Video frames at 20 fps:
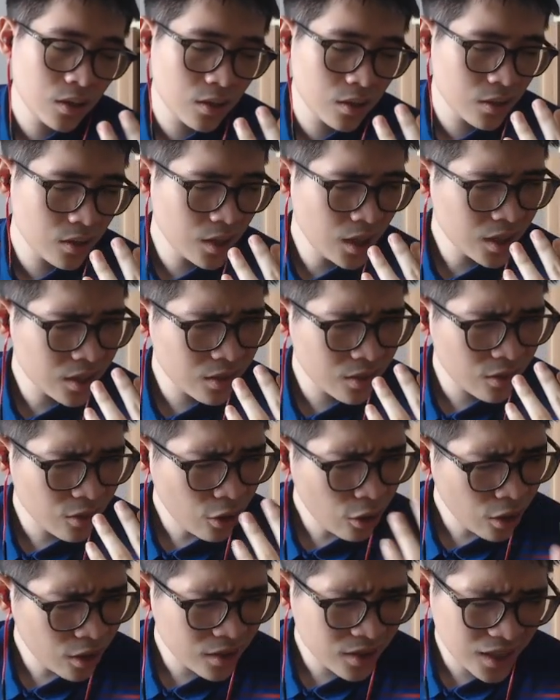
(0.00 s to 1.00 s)
It
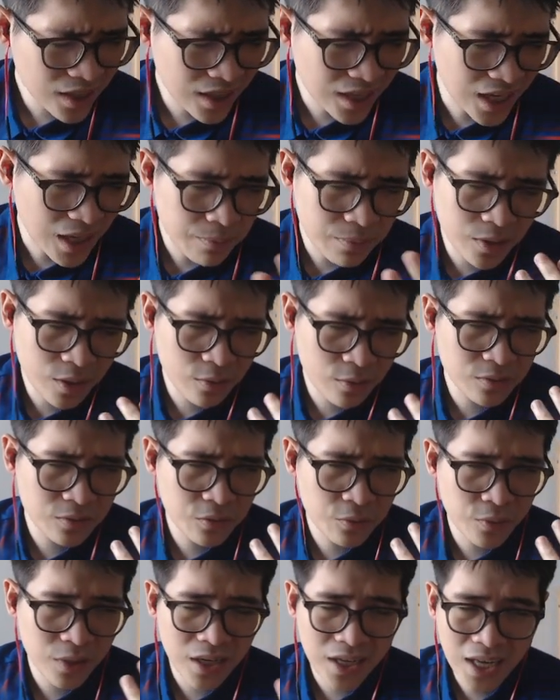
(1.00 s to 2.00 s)
only can help you to
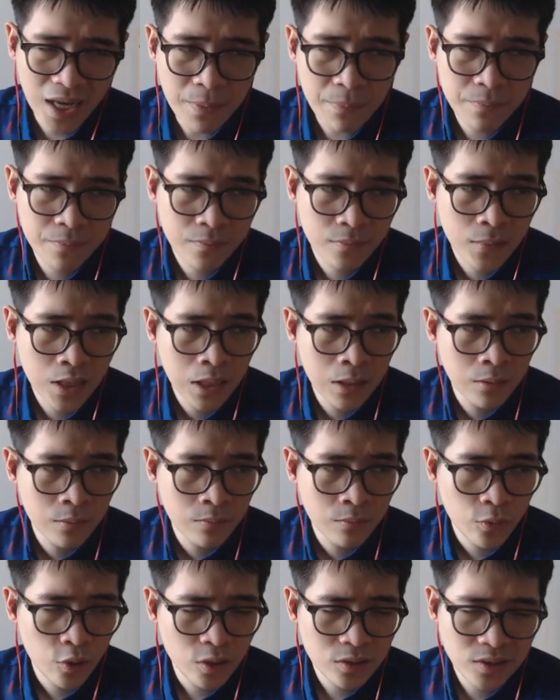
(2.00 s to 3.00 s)
win a game,
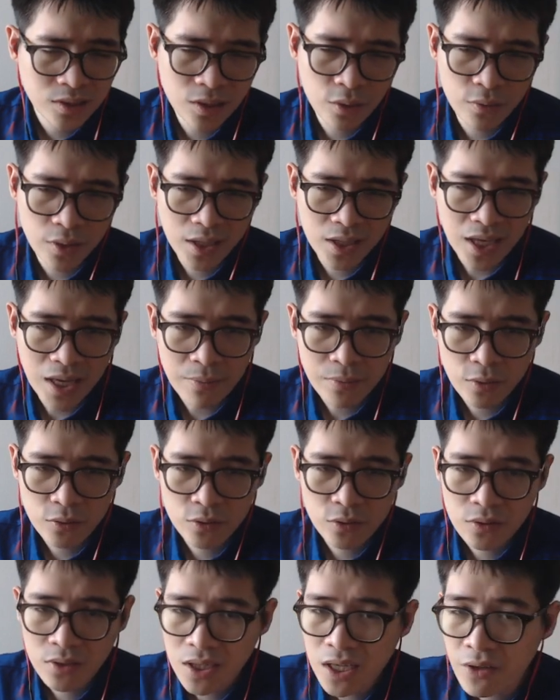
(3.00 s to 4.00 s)
also it can help you
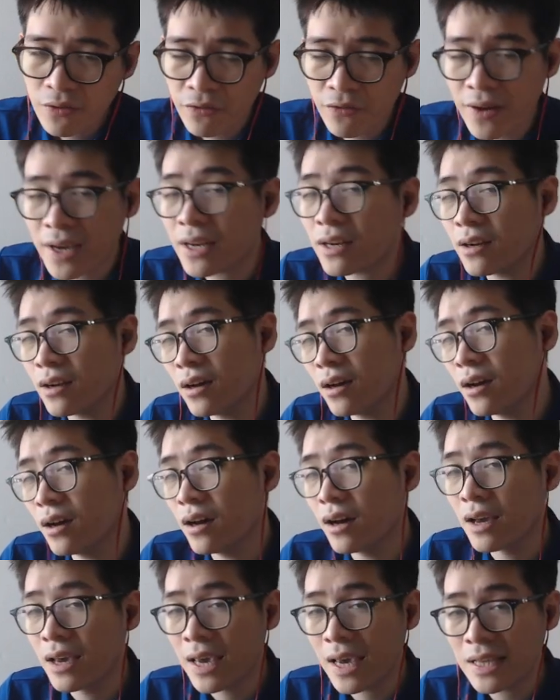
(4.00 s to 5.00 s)
to defend
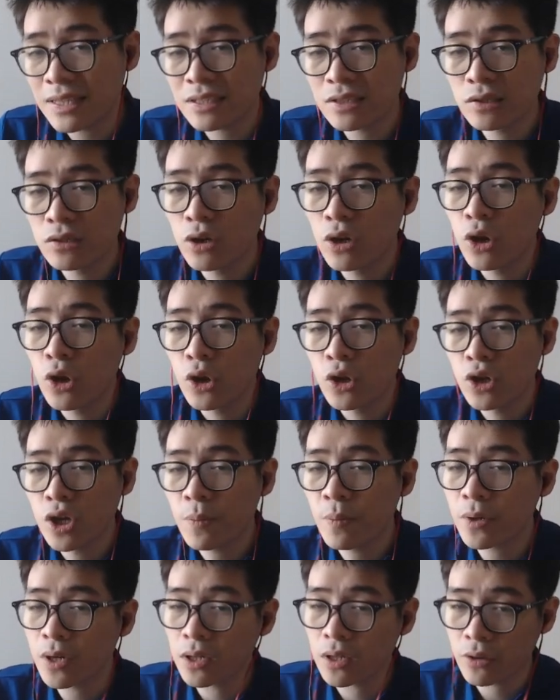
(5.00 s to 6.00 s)
against your
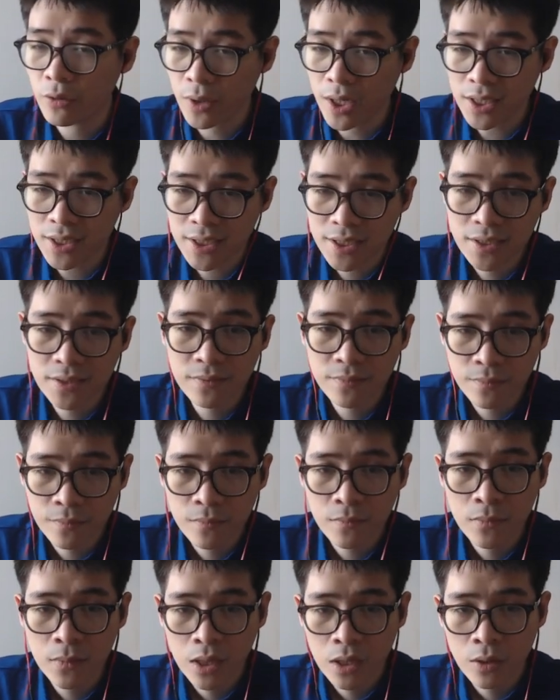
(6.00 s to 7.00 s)
opponent's threats,
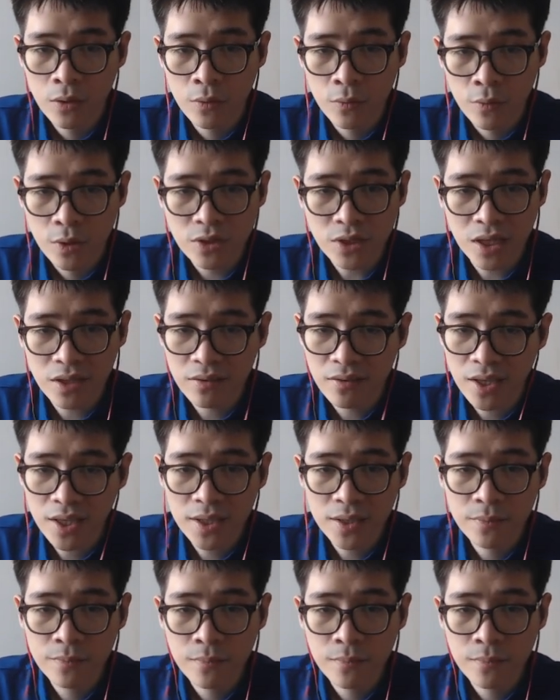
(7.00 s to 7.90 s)
which I think